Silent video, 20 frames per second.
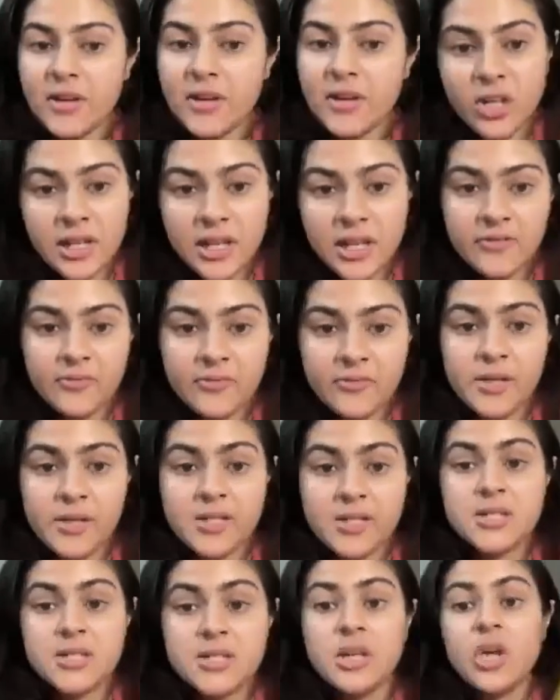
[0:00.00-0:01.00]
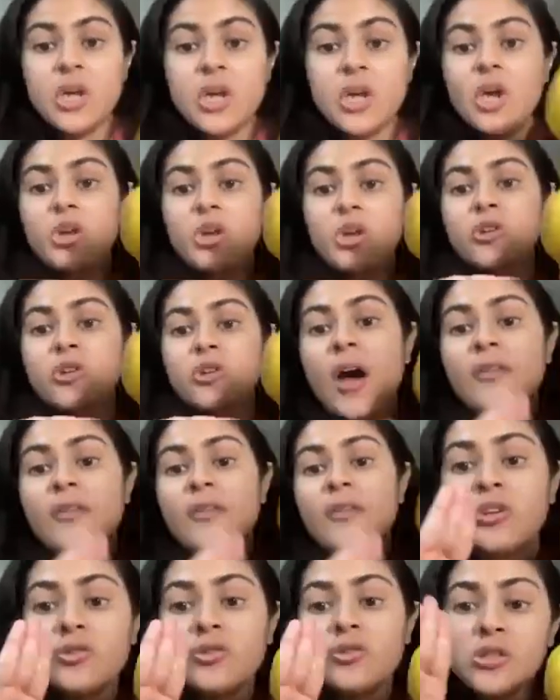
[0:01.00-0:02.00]
for your left breast. You have
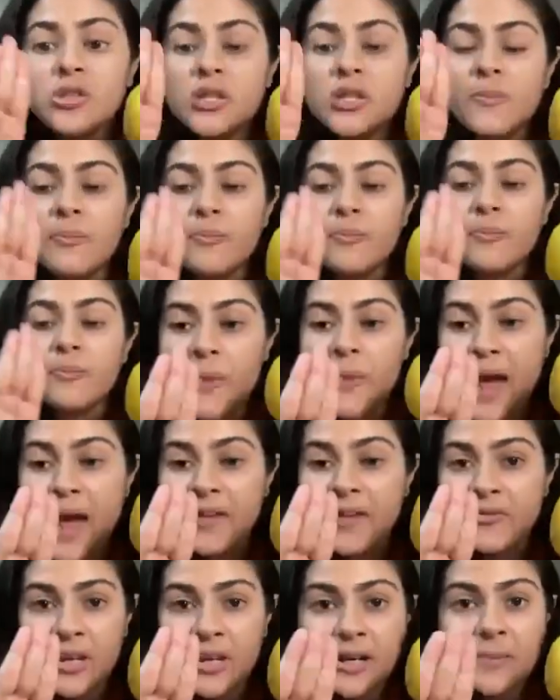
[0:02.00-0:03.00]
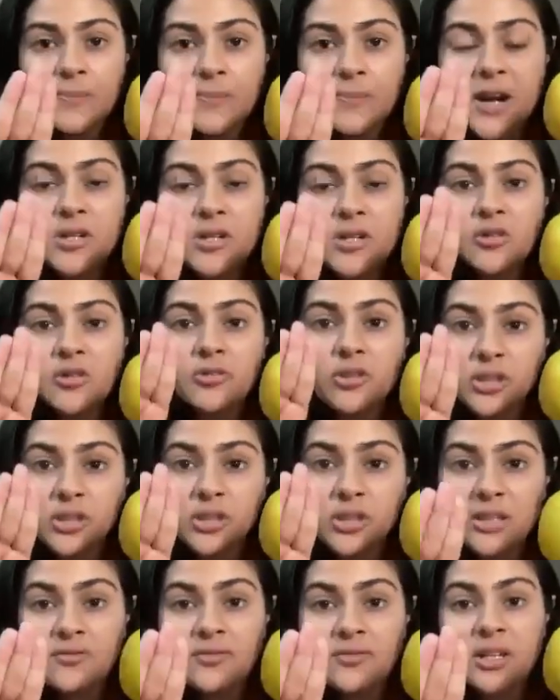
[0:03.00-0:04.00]
to use the finger pads of your
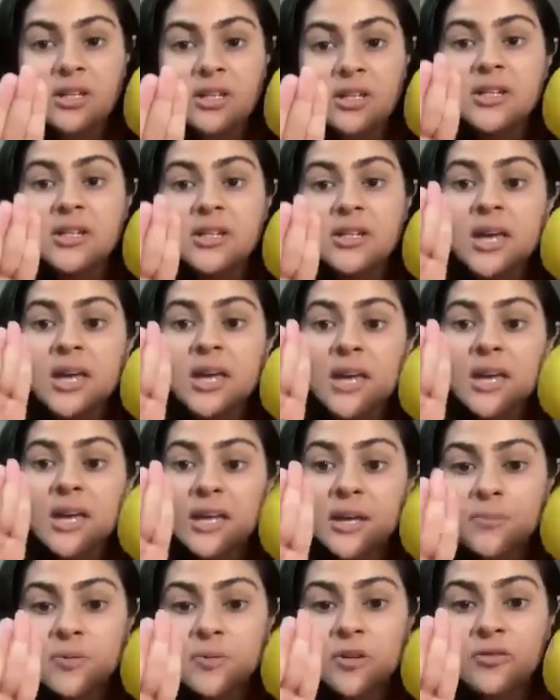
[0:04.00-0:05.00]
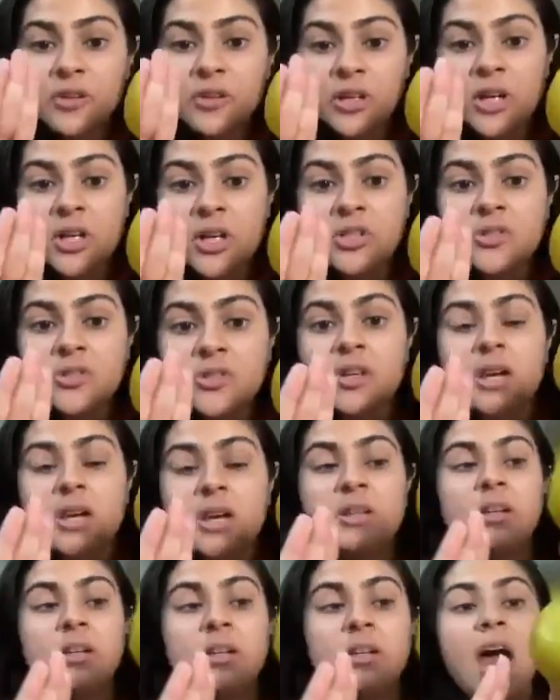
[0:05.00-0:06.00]
three fingers. Keep your fingers
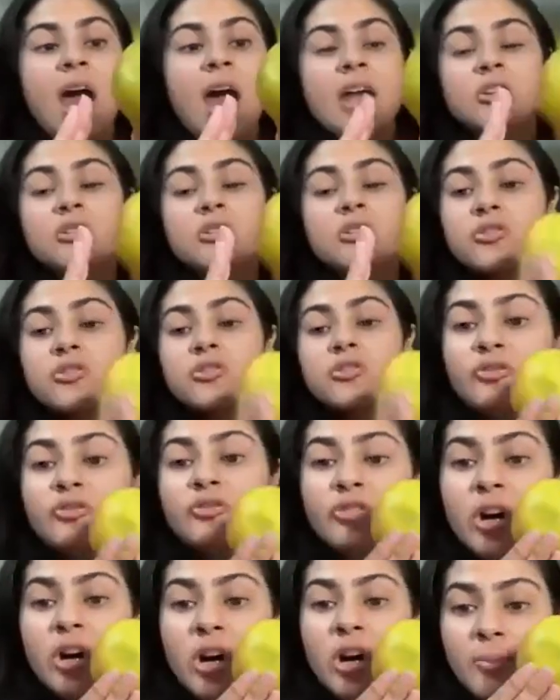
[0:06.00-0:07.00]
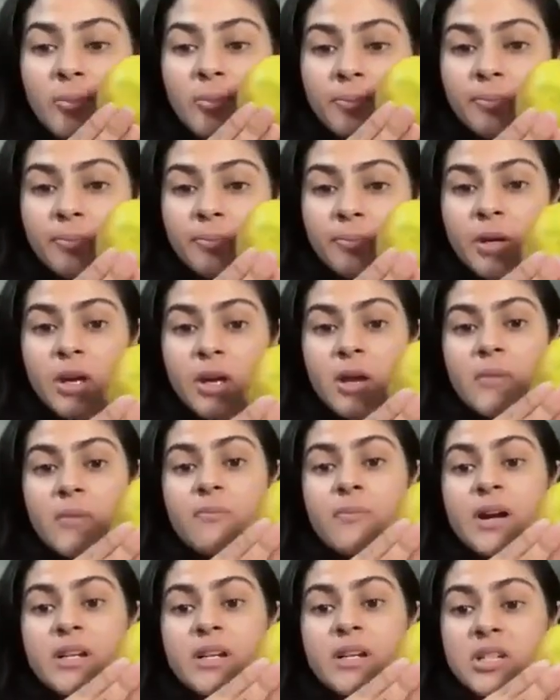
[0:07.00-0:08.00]
together and use firm,
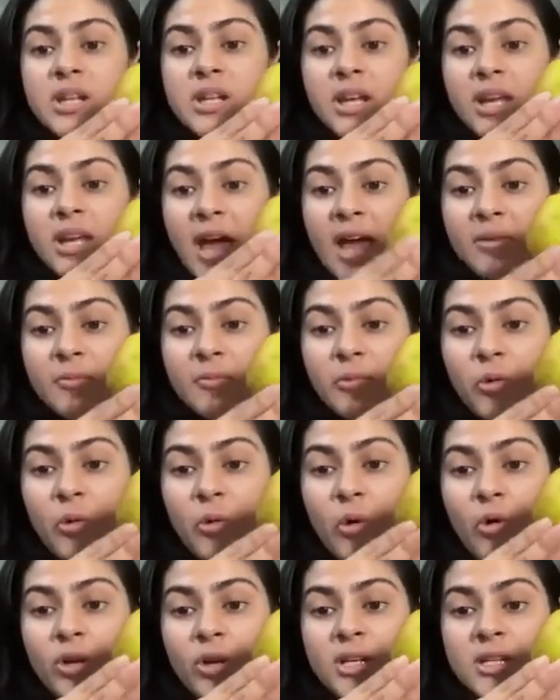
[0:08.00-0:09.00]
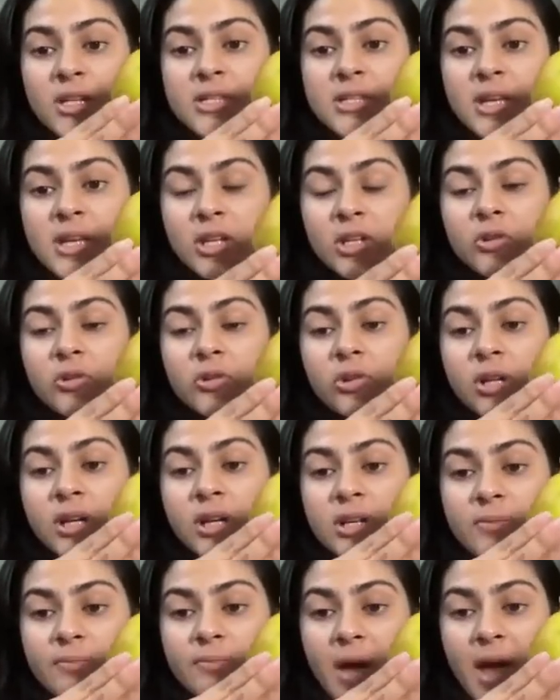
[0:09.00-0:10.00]
but and go in a
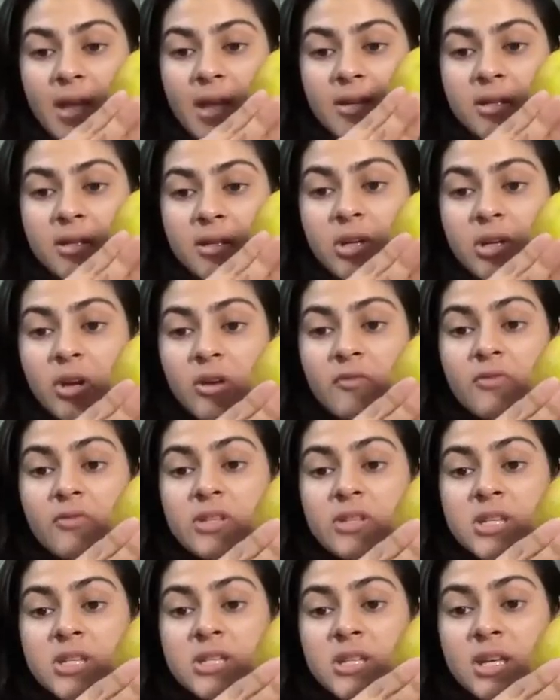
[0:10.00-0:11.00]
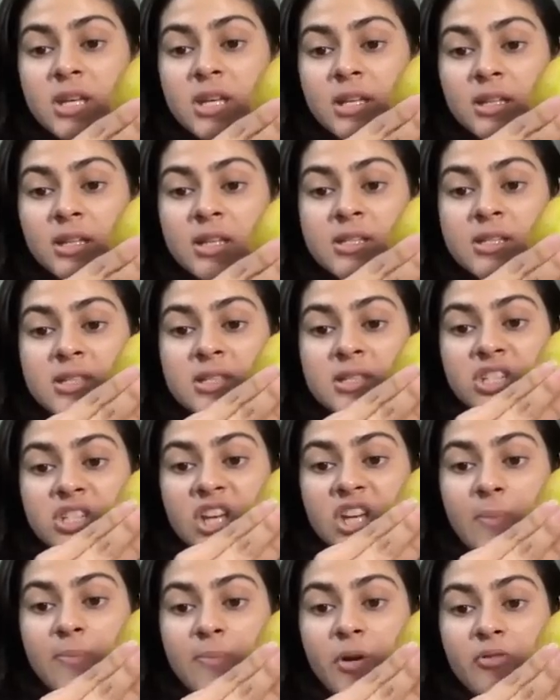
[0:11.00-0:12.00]
circular manner, which is in the
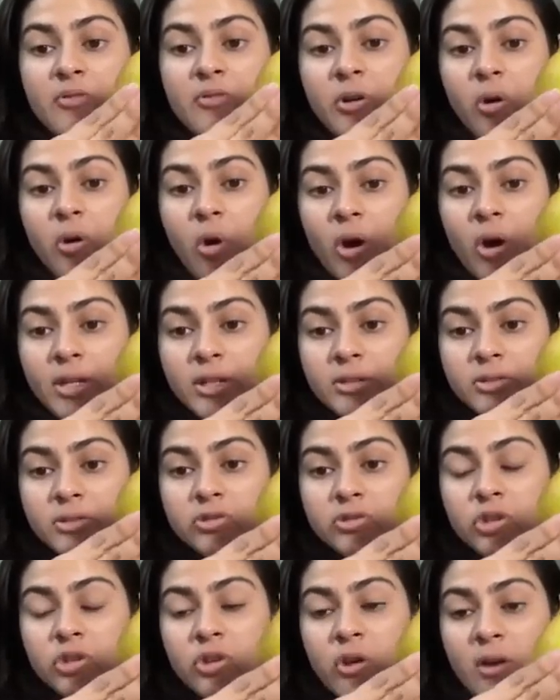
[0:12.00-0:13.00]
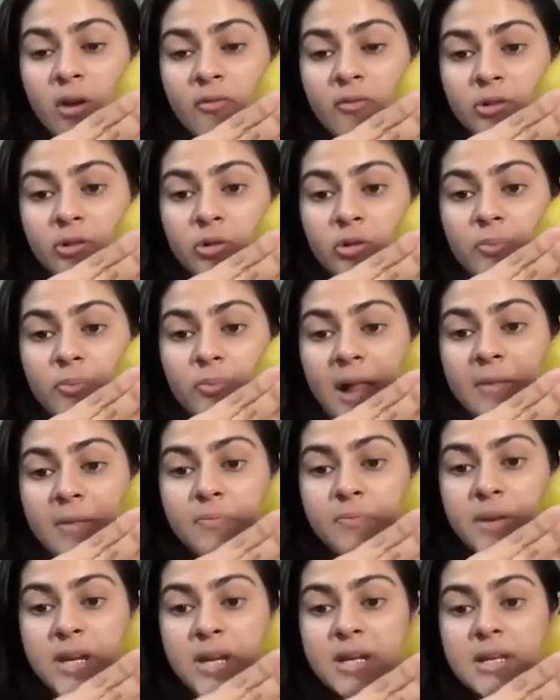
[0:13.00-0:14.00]
shape of a coin. So you have to
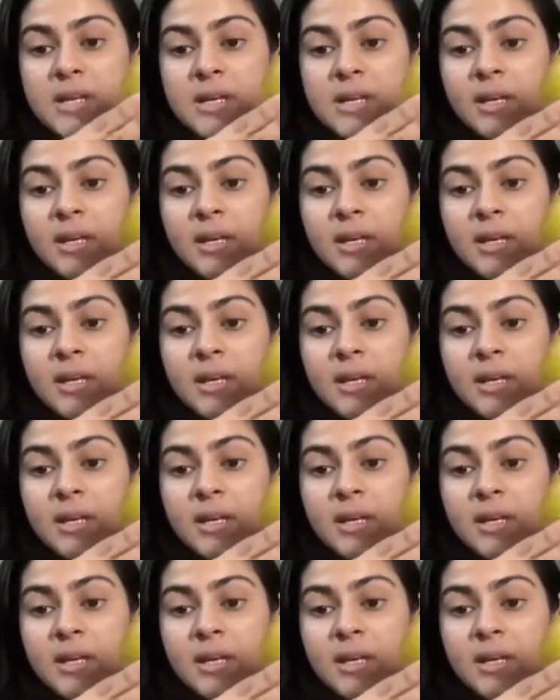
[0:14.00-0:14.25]
palpate